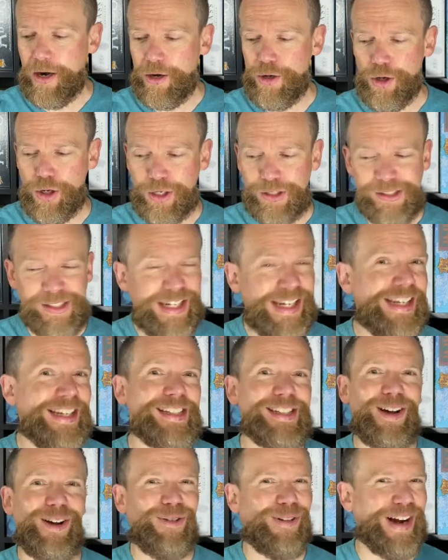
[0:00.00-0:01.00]
You can see he's
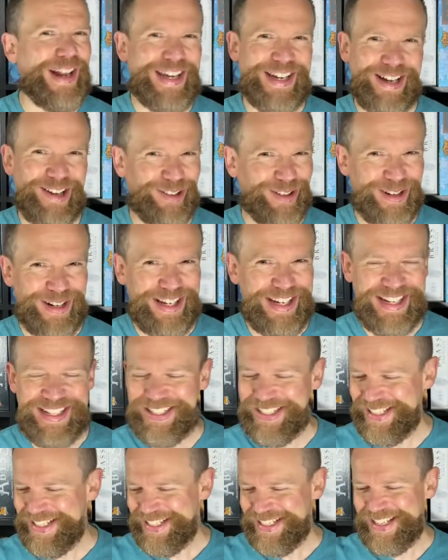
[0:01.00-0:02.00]
already colored in.
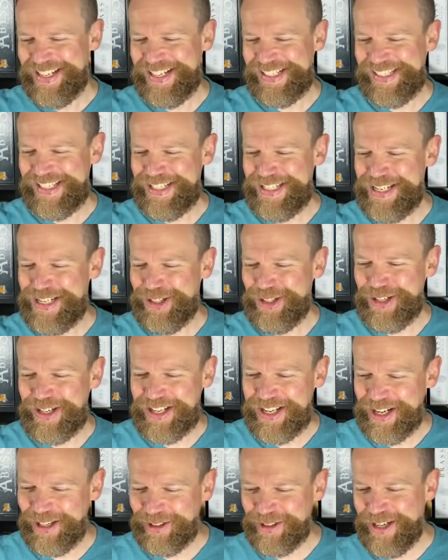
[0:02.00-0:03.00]
He doesn't need you to
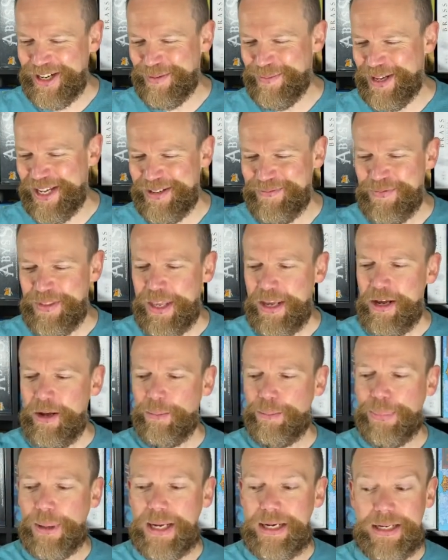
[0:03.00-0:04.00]
color him in,
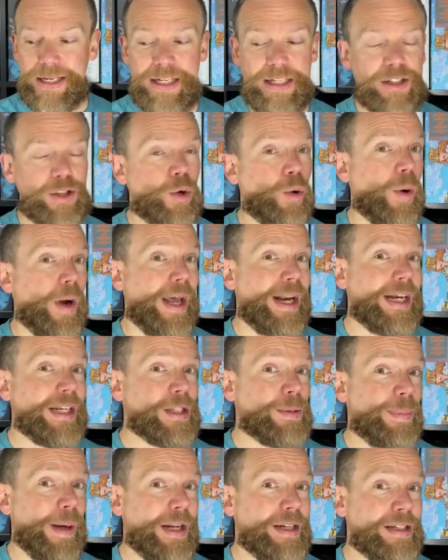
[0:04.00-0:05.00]
but he's quite
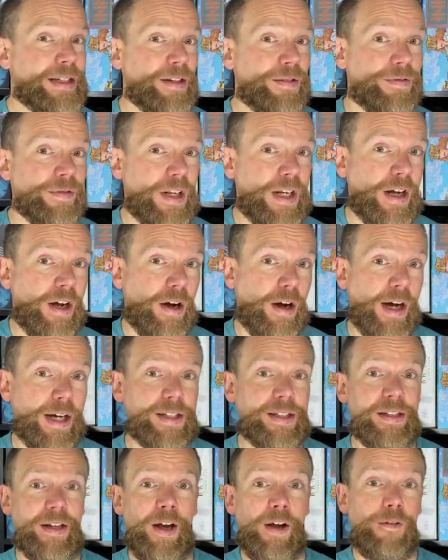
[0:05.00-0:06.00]
expensive. He
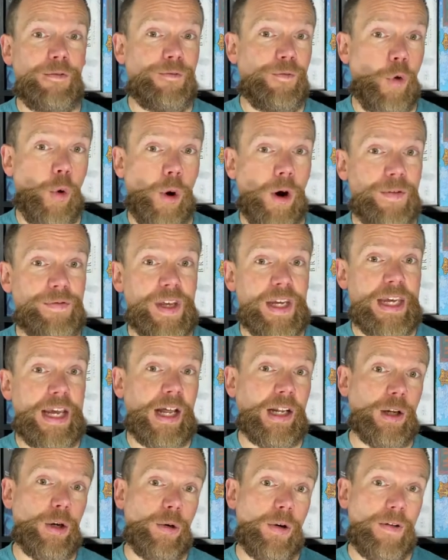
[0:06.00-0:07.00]
costs 4 of the
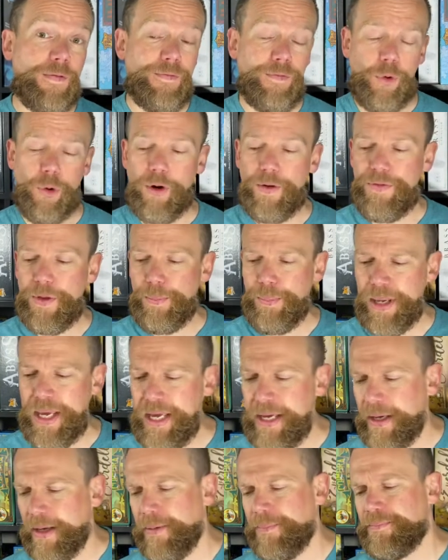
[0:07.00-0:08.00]
yellow or 4 of the
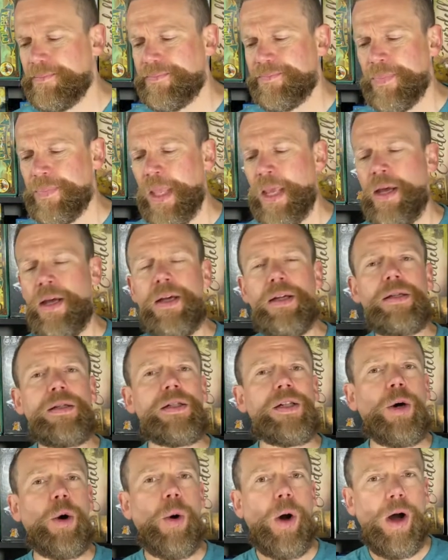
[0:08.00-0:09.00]
pink.
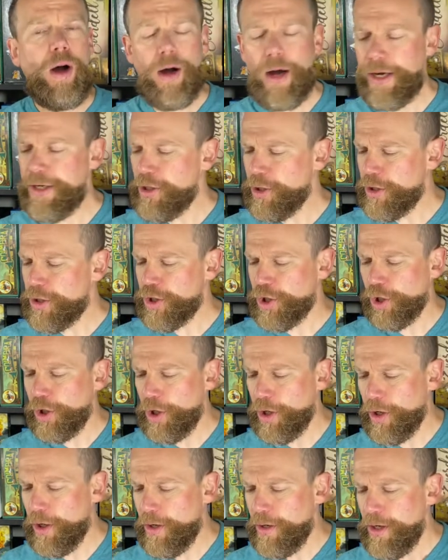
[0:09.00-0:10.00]
So on your
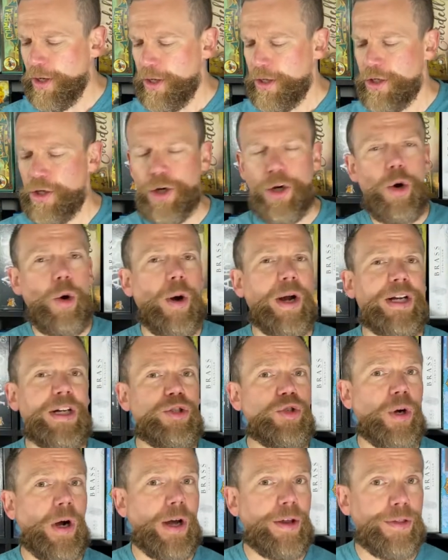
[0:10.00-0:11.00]
turn, you're going to
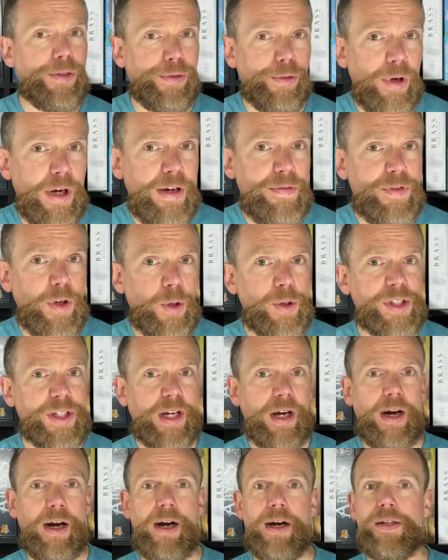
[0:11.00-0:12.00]
draw 3 of those
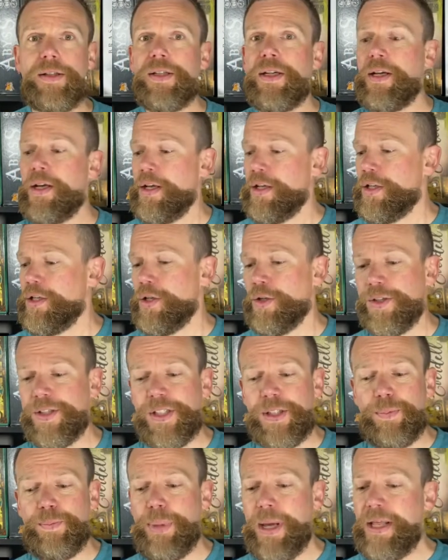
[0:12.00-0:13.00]
cards. You'll
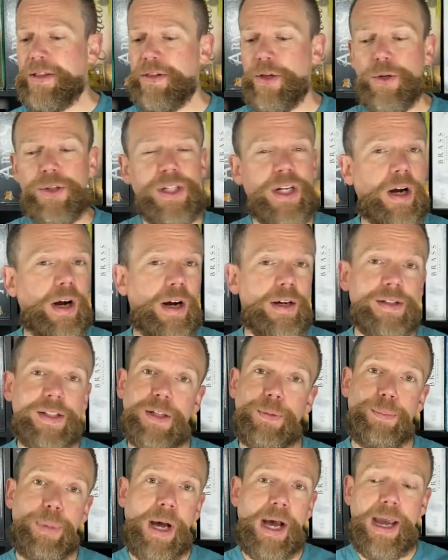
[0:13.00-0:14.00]
spend those cards to
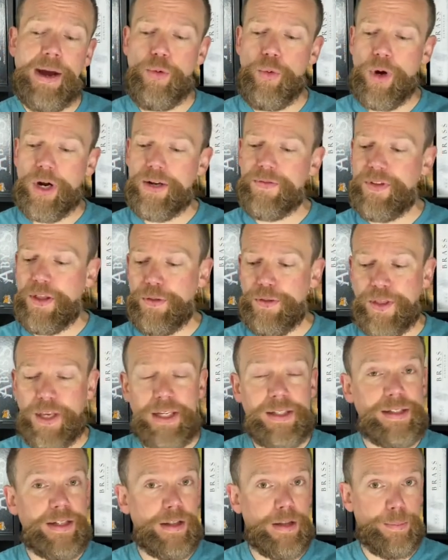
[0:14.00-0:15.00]
buy one of the
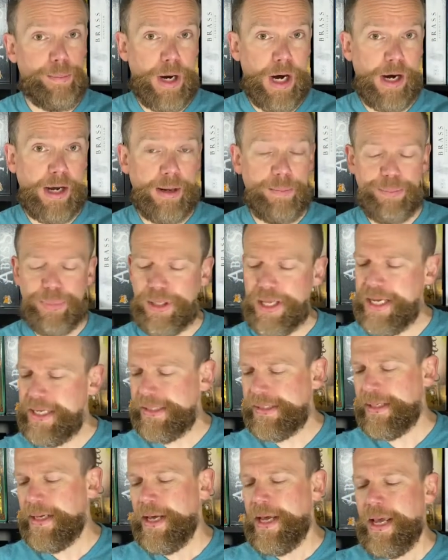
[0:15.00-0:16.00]
things in the
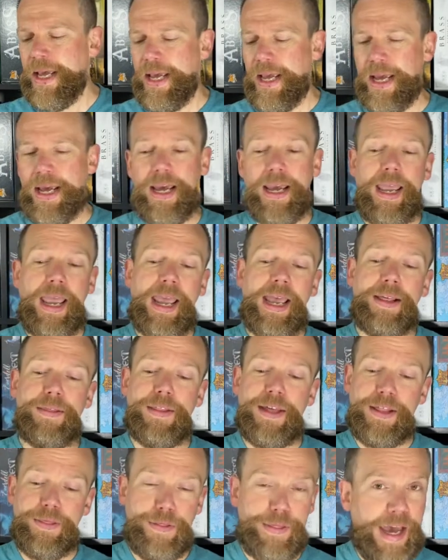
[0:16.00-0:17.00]
marketplace, and
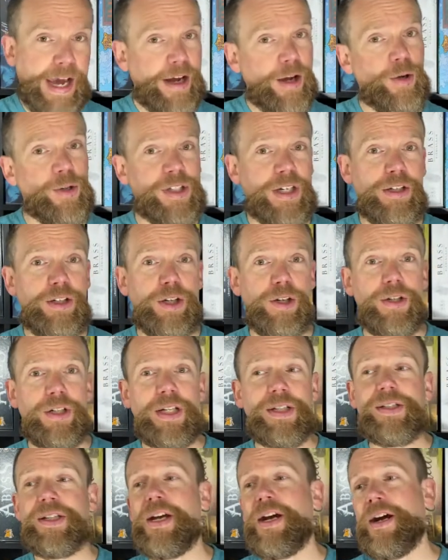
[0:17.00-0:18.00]
then that goes into your
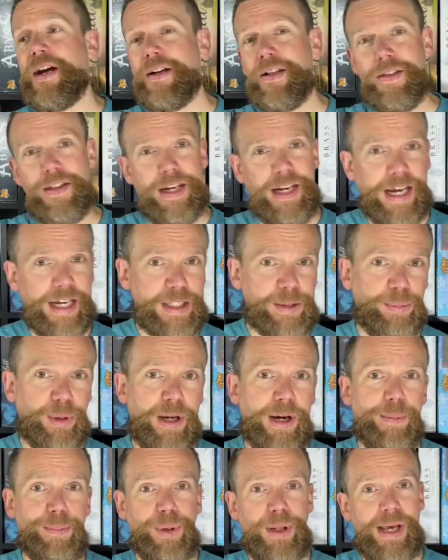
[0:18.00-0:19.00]
discard, and the next
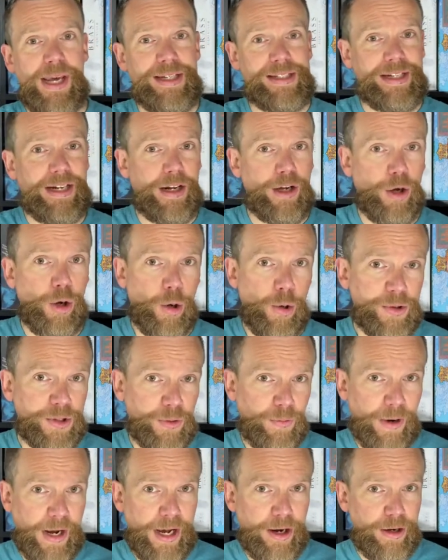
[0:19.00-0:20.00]
player plays, and it goes
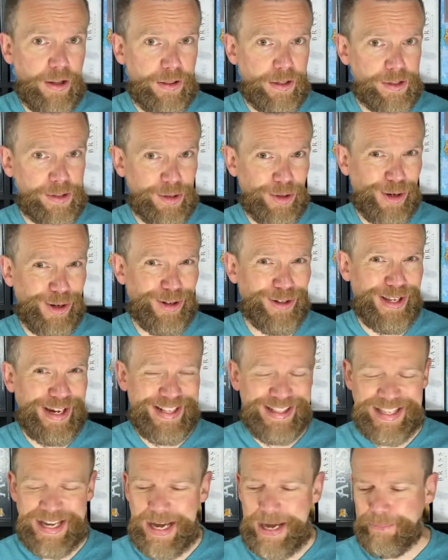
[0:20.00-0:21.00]
around in the circle like
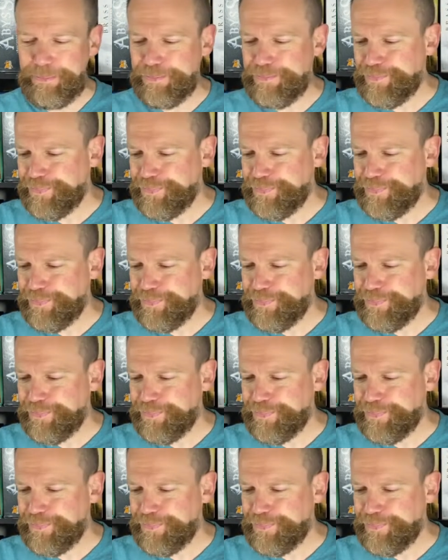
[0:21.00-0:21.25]
that.